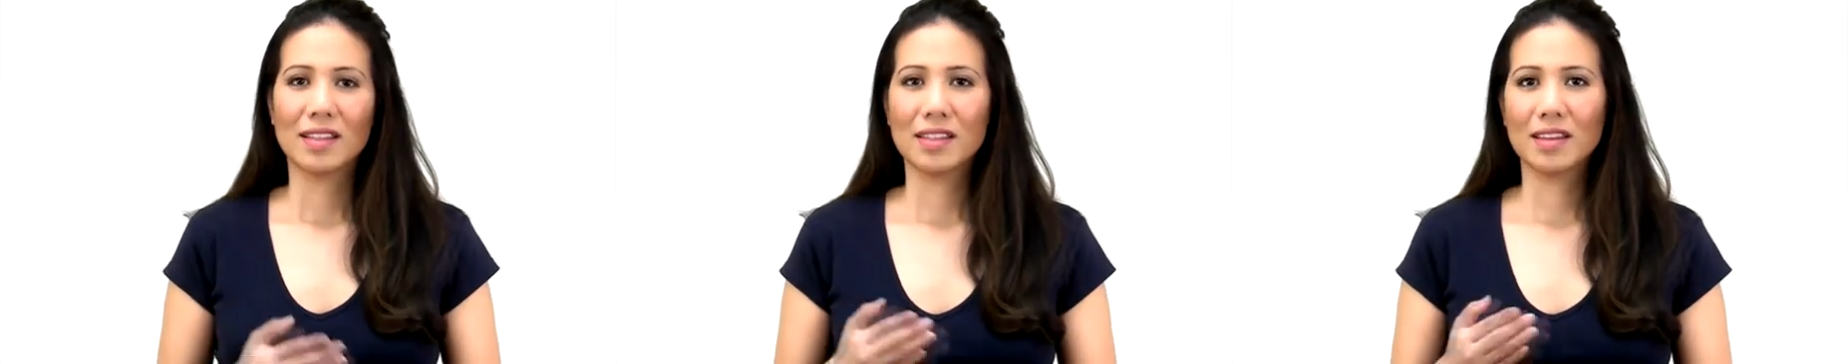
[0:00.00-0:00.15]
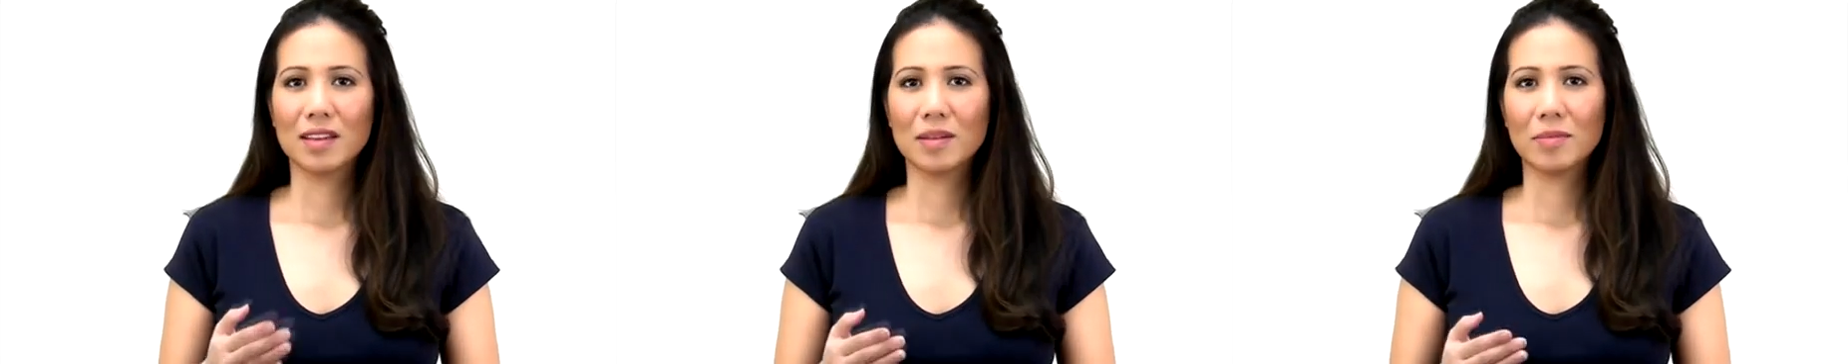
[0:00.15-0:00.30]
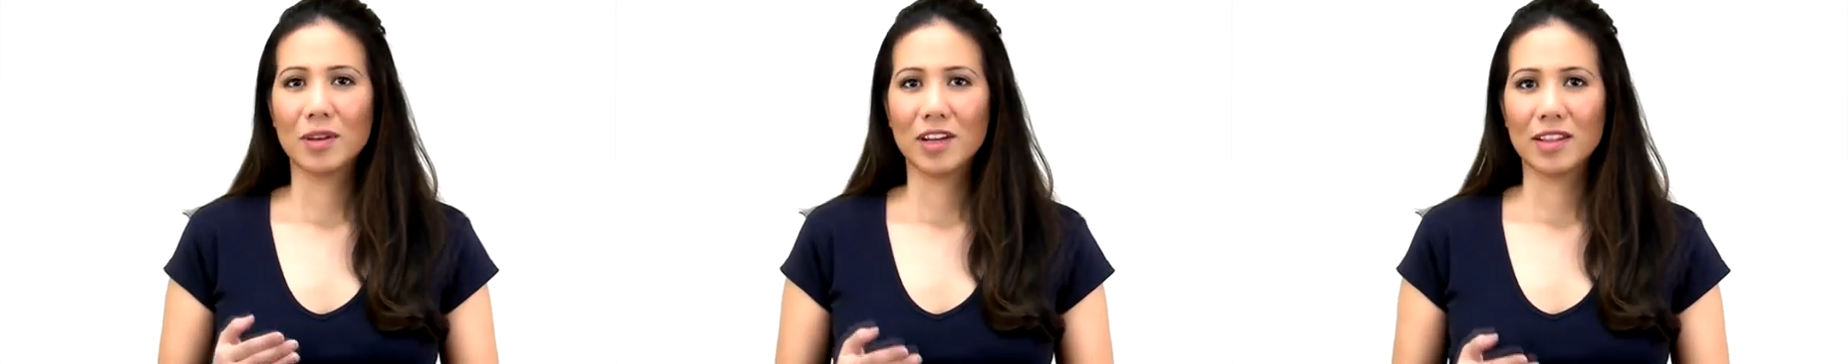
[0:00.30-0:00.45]

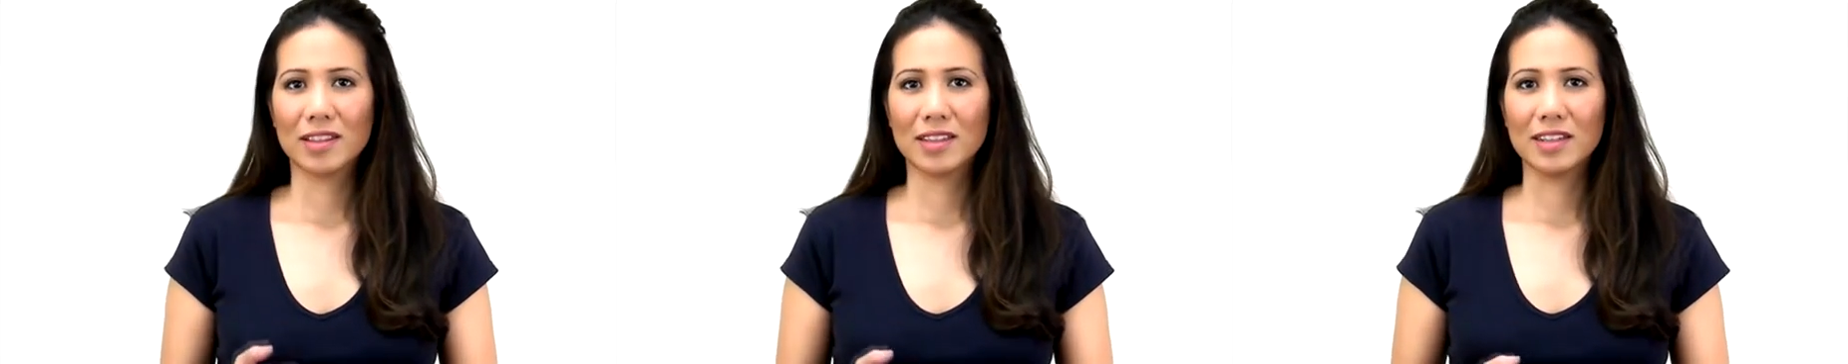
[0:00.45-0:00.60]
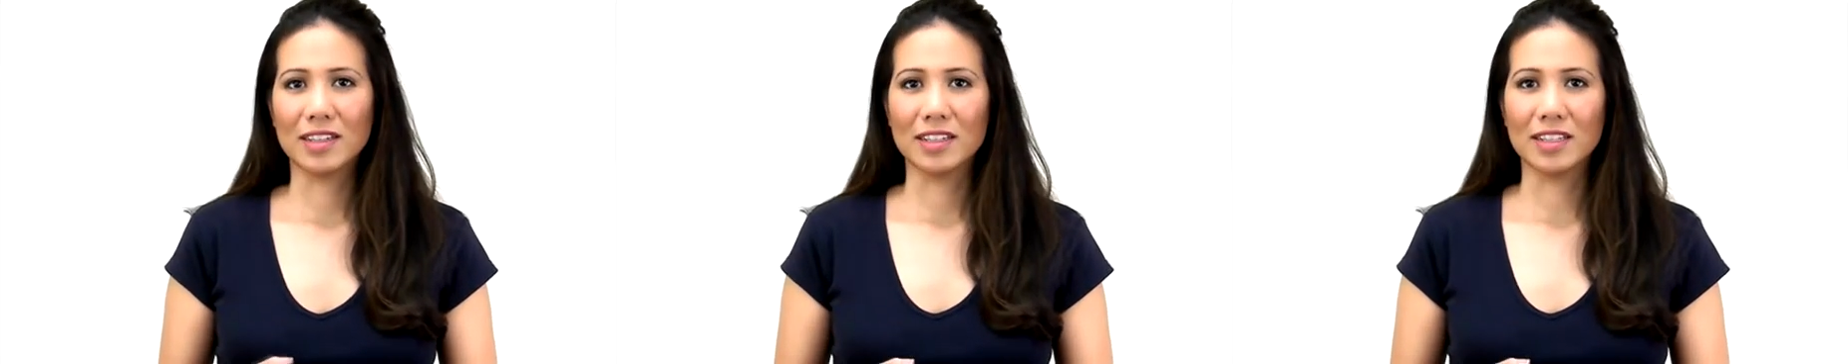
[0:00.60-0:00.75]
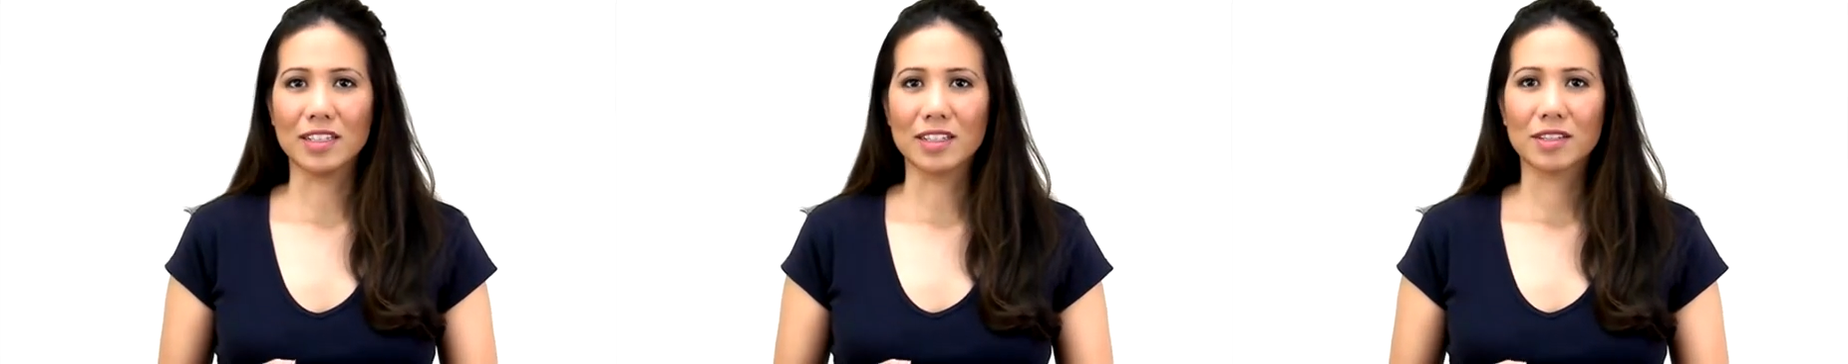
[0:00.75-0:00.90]
Think about
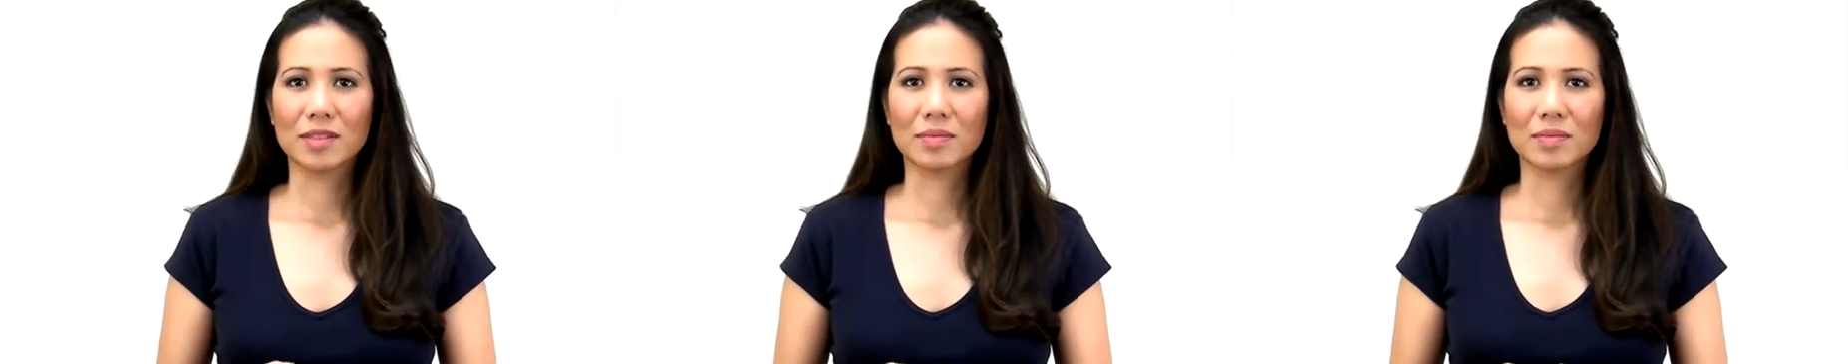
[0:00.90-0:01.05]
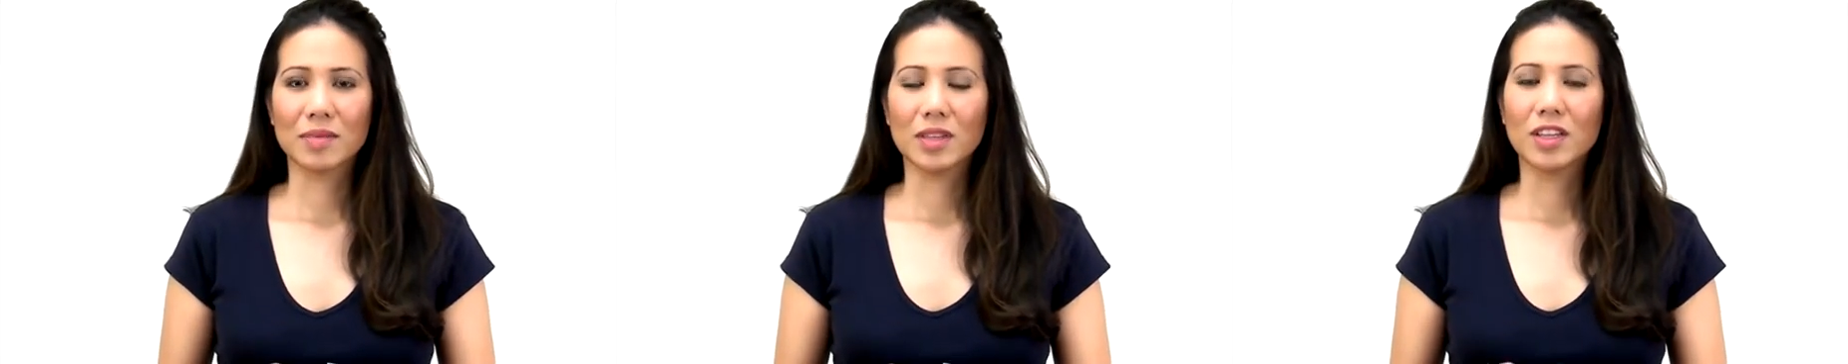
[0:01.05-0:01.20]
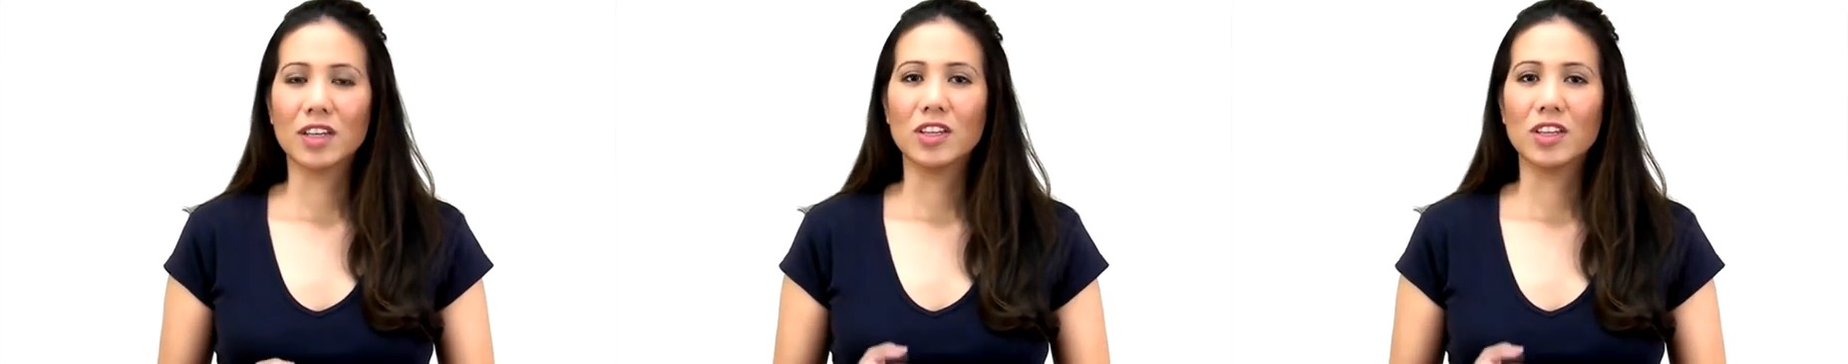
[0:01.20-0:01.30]
this.